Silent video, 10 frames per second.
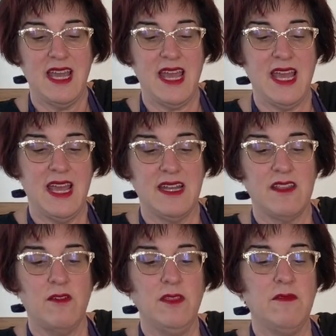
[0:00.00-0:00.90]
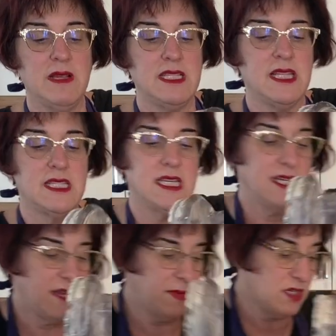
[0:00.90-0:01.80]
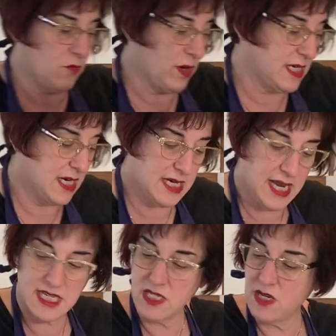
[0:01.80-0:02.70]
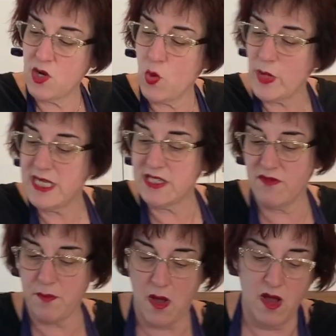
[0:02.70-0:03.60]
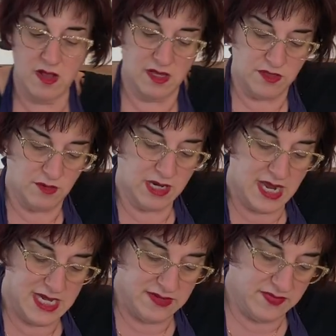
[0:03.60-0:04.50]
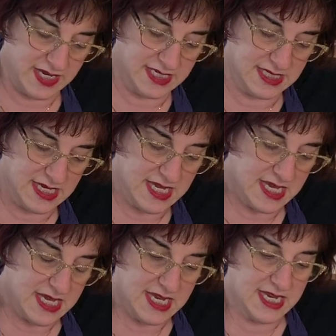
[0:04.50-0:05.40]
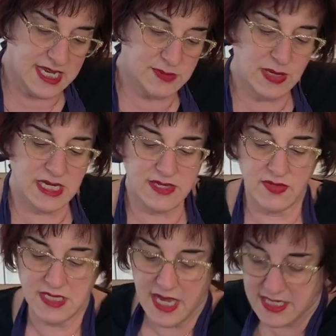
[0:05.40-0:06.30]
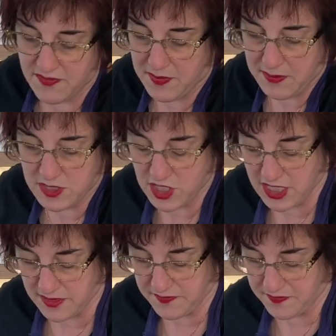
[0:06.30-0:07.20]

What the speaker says: And the only reason this didn't come into one nice cohesive ball, although it kind of is because of the size of my machine.